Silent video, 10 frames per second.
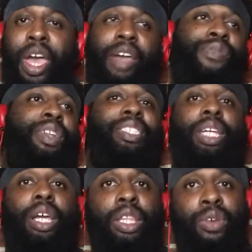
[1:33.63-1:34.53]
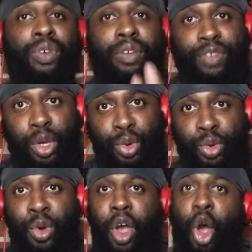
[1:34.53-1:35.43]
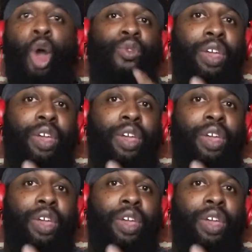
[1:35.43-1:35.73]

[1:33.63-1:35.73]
and for the sake of the review or